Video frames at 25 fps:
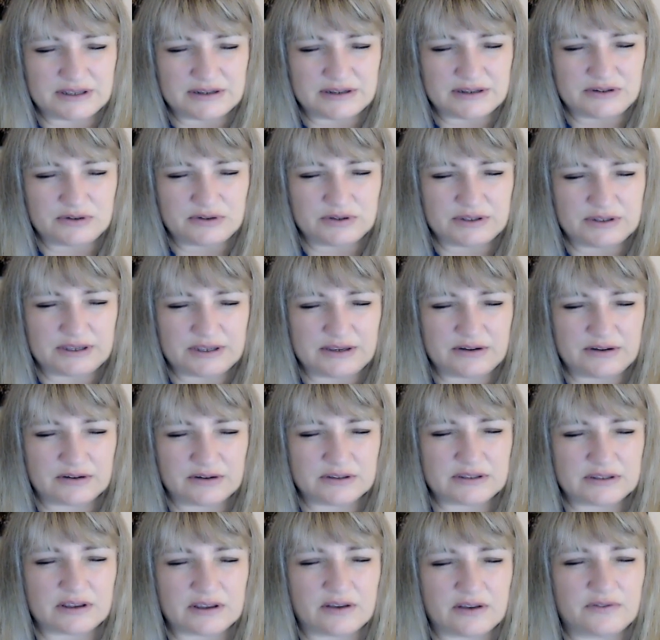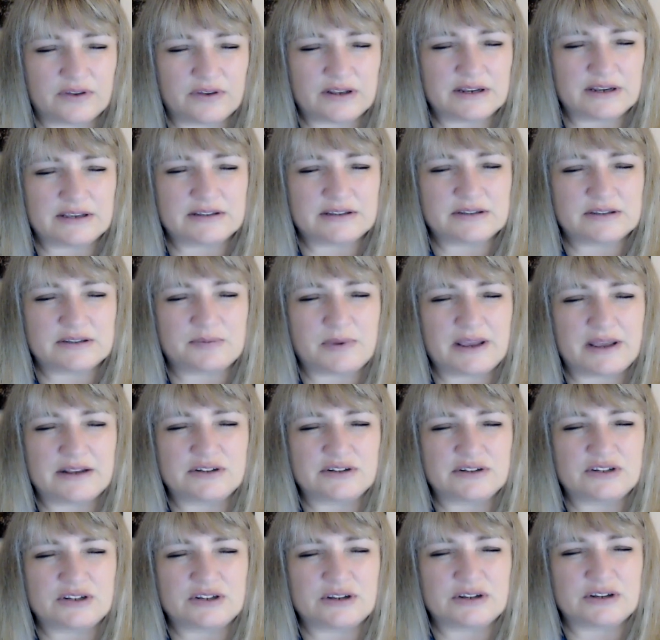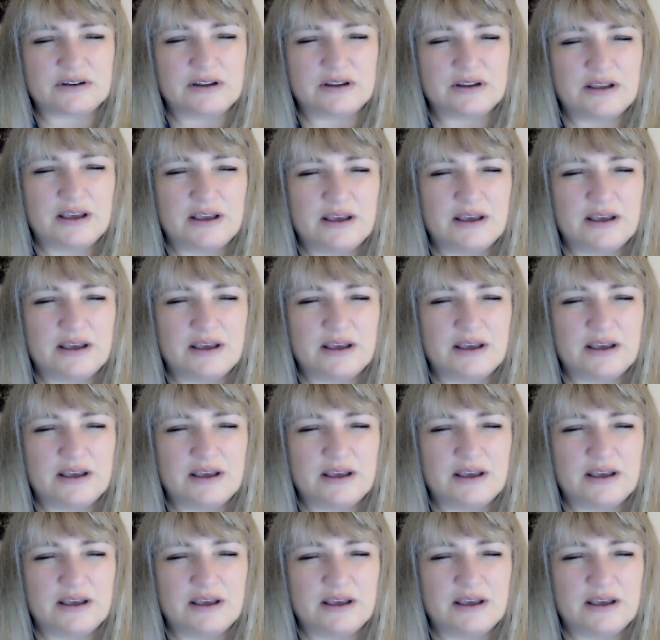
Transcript: and you see yourself in expansion